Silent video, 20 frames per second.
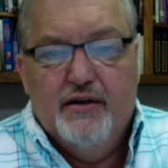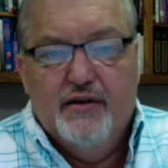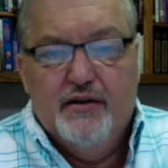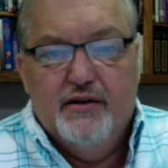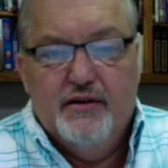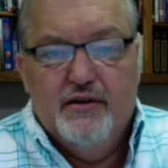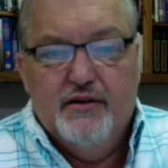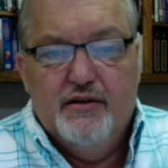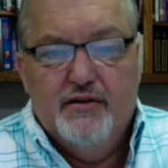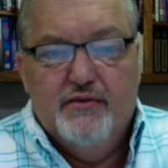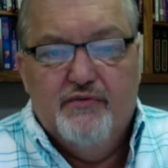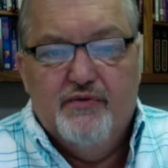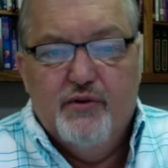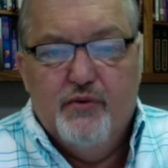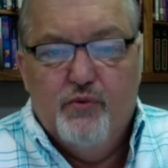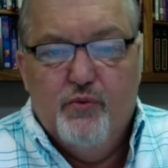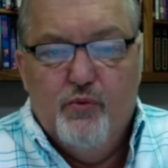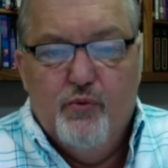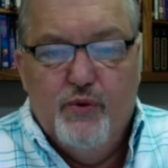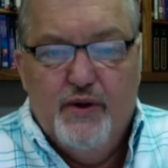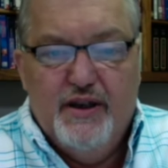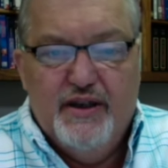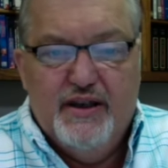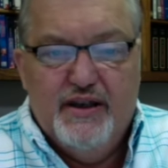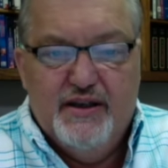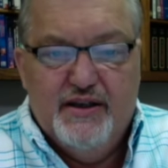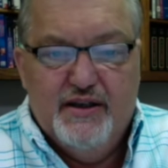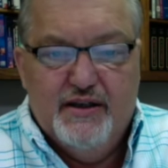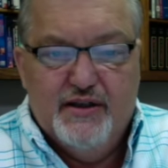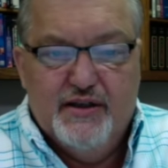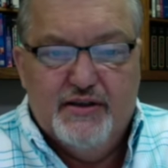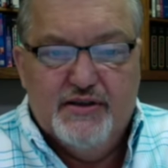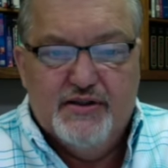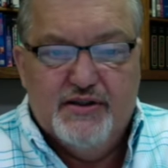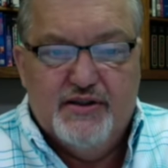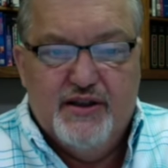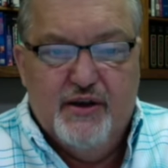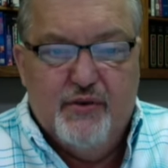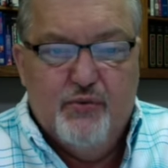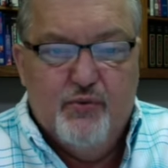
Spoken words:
of wickedness that